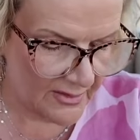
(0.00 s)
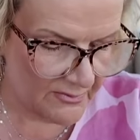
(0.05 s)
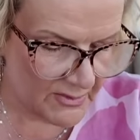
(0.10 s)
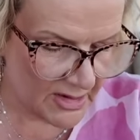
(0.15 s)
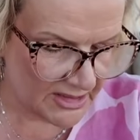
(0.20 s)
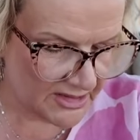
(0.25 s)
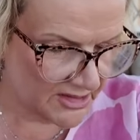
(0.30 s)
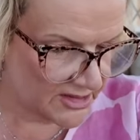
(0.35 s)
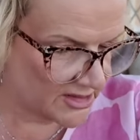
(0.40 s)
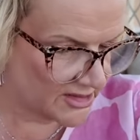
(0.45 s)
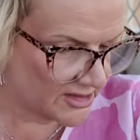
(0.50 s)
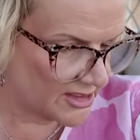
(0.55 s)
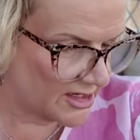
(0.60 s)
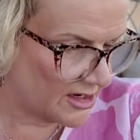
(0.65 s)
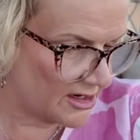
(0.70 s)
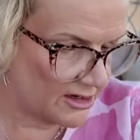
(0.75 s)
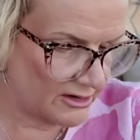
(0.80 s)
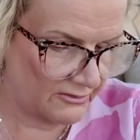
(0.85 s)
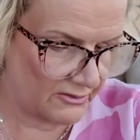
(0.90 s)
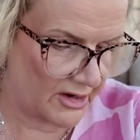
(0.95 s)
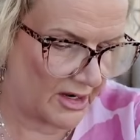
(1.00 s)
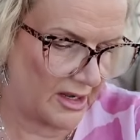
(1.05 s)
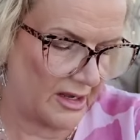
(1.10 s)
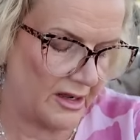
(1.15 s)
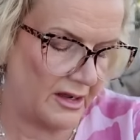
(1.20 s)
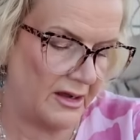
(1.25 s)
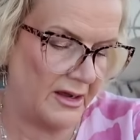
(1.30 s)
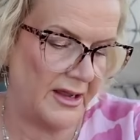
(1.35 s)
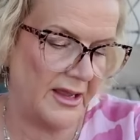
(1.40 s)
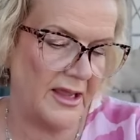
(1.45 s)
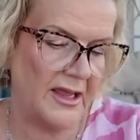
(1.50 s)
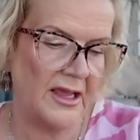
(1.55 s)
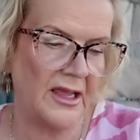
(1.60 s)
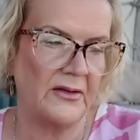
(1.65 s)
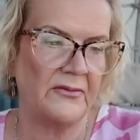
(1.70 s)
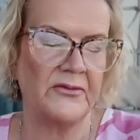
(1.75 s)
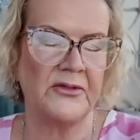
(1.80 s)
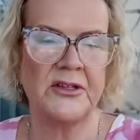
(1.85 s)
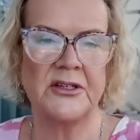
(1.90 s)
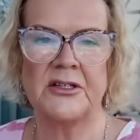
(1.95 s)
Mascara, I
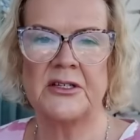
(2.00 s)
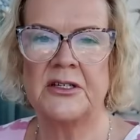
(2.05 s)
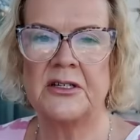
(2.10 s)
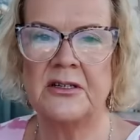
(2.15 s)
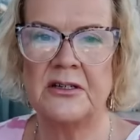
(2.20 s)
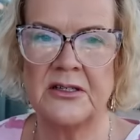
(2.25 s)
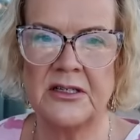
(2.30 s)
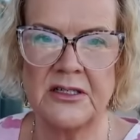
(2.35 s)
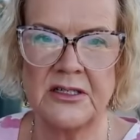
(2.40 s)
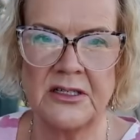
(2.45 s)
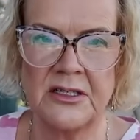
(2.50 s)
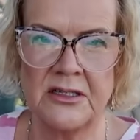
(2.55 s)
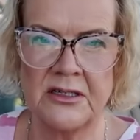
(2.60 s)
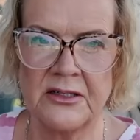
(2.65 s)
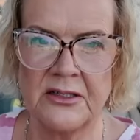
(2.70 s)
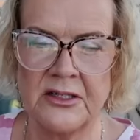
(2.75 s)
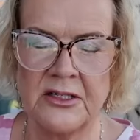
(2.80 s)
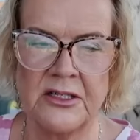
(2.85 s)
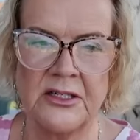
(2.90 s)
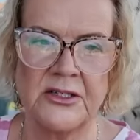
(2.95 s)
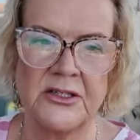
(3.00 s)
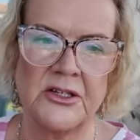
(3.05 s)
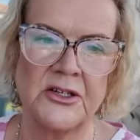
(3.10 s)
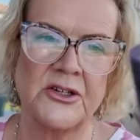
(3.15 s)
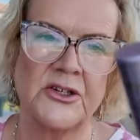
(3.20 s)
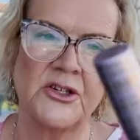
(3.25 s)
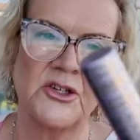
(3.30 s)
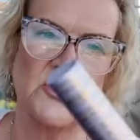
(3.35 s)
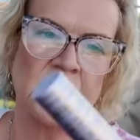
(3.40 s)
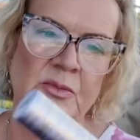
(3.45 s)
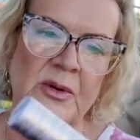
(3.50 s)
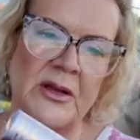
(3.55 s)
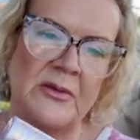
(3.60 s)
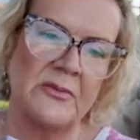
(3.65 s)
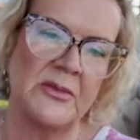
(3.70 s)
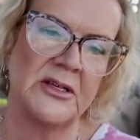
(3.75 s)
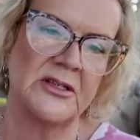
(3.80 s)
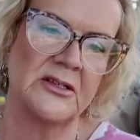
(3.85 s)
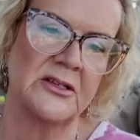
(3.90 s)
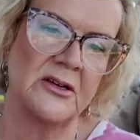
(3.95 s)
have the Tarte Tartelette Tubing
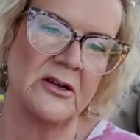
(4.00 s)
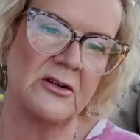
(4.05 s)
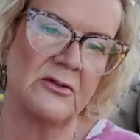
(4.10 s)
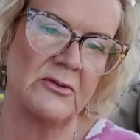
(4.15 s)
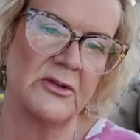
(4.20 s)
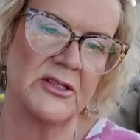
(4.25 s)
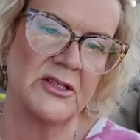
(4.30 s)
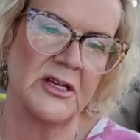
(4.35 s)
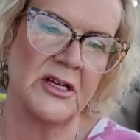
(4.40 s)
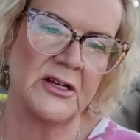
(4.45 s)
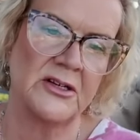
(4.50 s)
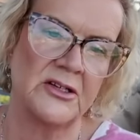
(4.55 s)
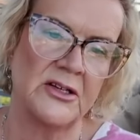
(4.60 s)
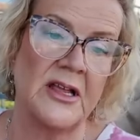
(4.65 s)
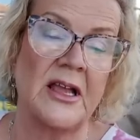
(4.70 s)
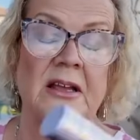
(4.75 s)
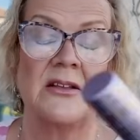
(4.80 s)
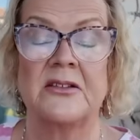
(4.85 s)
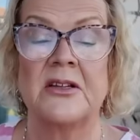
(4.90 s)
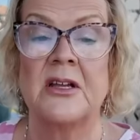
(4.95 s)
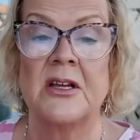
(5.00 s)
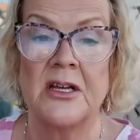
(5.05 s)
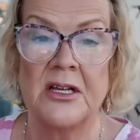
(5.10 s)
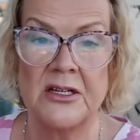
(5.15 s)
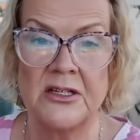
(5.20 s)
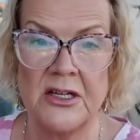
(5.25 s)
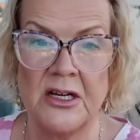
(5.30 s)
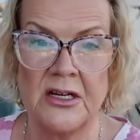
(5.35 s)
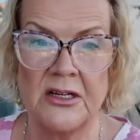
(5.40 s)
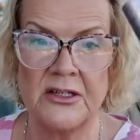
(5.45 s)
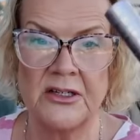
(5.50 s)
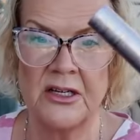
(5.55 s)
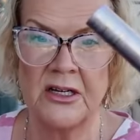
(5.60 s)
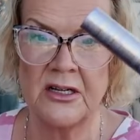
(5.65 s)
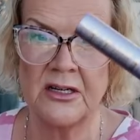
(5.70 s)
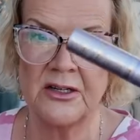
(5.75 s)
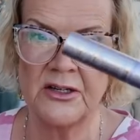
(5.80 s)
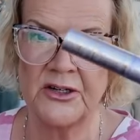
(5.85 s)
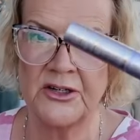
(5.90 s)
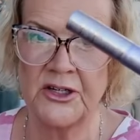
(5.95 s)
Mascara. What's it actually? Yes, Tarte
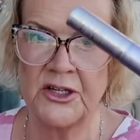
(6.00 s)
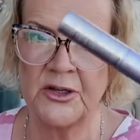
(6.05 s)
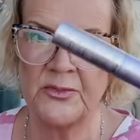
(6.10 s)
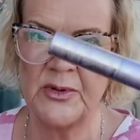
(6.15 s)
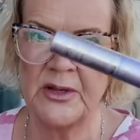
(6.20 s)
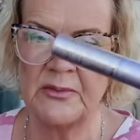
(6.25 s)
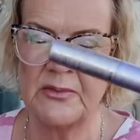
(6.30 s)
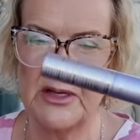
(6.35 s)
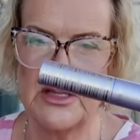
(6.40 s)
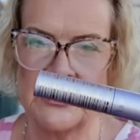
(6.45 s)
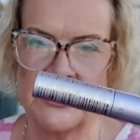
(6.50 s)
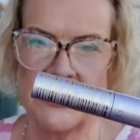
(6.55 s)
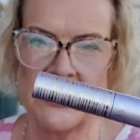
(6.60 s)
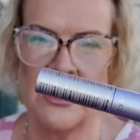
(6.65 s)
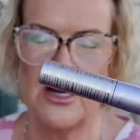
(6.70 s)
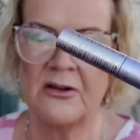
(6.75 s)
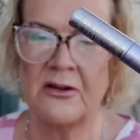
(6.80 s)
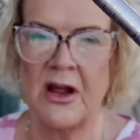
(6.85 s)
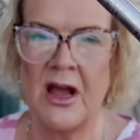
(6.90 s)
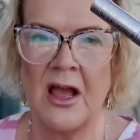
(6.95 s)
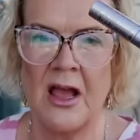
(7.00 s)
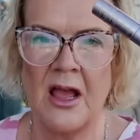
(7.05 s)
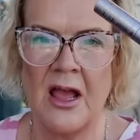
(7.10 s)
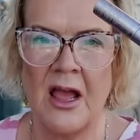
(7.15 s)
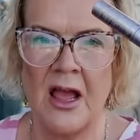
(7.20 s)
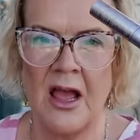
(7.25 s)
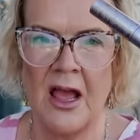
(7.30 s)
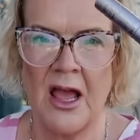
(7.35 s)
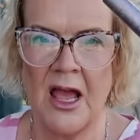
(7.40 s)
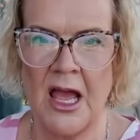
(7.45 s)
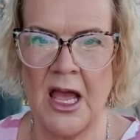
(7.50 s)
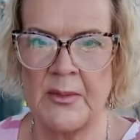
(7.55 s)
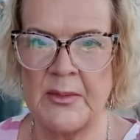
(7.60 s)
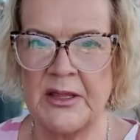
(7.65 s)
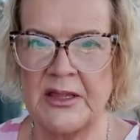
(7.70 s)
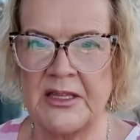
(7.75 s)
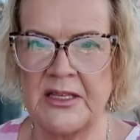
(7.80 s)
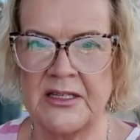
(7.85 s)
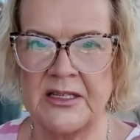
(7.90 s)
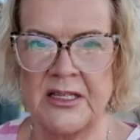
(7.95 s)
Tartelette Tubing Mascara.
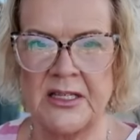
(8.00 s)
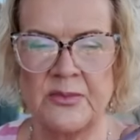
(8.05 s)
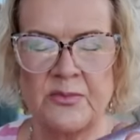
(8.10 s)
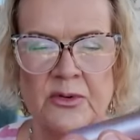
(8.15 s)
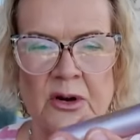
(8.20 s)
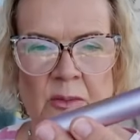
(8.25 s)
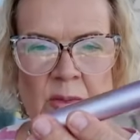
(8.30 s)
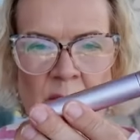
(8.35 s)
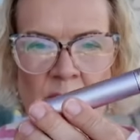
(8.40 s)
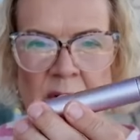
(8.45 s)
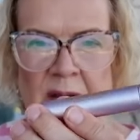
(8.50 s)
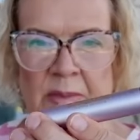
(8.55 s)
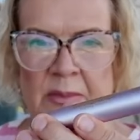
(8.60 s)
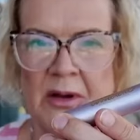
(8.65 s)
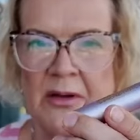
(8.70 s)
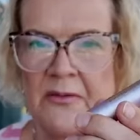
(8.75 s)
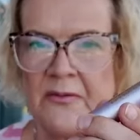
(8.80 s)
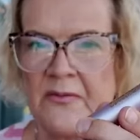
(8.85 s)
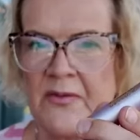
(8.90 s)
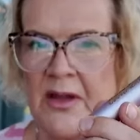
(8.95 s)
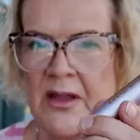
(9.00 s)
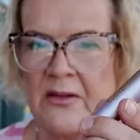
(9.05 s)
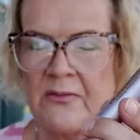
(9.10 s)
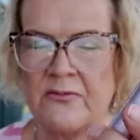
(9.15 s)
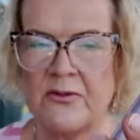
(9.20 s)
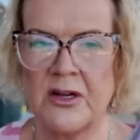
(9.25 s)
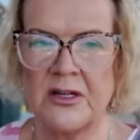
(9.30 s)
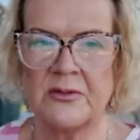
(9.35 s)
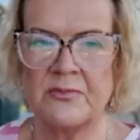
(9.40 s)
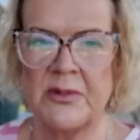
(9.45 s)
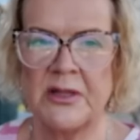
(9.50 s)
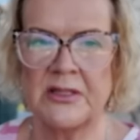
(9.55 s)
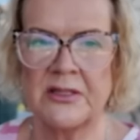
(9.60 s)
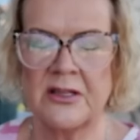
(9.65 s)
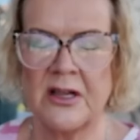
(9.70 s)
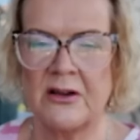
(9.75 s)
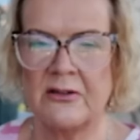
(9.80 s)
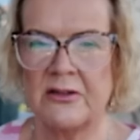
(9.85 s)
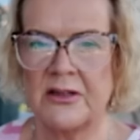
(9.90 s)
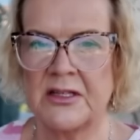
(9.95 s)
This is probably my favourite
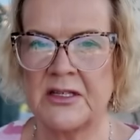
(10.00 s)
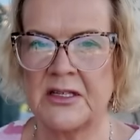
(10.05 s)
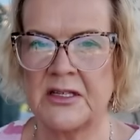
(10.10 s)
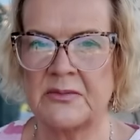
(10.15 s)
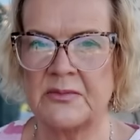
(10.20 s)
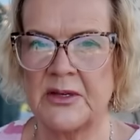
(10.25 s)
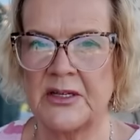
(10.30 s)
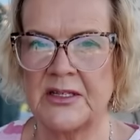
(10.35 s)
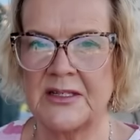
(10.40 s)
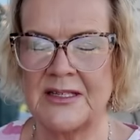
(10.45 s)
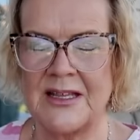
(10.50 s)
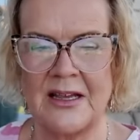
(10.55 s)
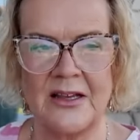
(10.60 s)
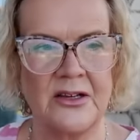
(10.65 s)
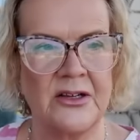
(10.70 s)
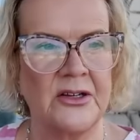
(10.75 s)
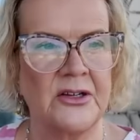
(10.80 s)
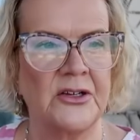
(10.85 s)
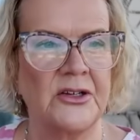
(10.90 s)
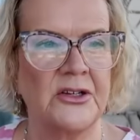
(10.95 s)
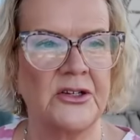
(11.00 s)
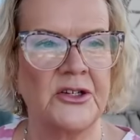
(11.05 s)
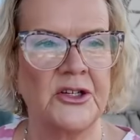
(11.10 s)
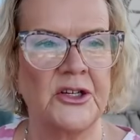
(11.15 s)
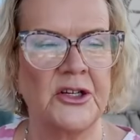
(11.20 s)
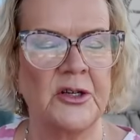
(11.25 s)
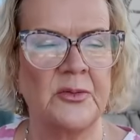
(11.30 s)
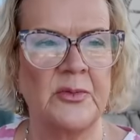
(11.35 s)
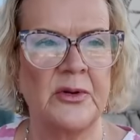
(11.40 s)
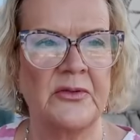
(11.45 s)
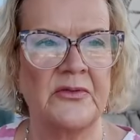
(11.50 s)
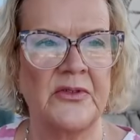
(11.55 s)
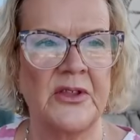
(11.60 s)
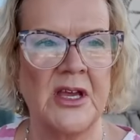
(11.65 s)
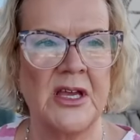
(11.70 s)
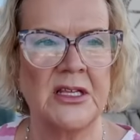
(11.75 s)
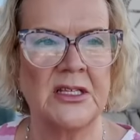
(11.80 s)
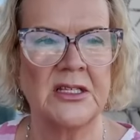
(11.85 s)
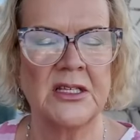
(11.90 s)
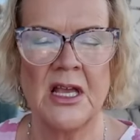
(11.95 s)
mascara. This is my second tube of
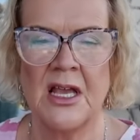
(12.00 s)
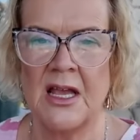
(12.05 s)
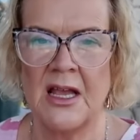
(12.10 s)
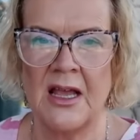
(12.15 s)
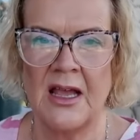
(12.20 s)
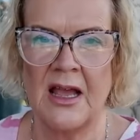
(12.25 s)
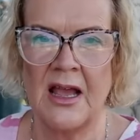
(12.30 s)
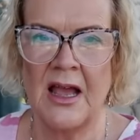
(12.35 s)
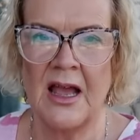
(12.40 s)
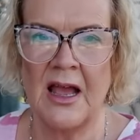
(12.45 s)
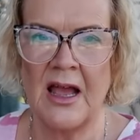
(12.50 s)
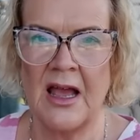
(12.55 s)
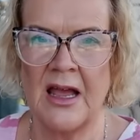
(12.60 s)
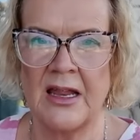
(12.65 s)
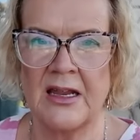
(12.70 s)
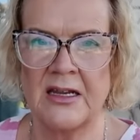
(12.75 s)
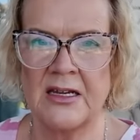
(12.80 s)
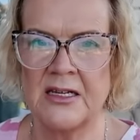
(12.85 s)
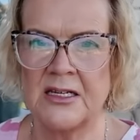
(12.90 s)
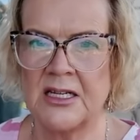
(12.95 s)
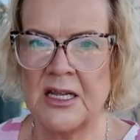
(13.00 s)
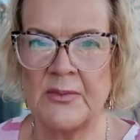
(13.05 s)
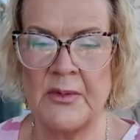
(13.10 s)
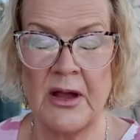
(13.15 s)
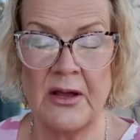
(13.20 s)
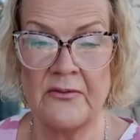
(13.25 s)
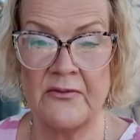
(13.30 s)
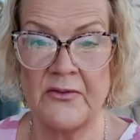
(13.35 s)
this, and I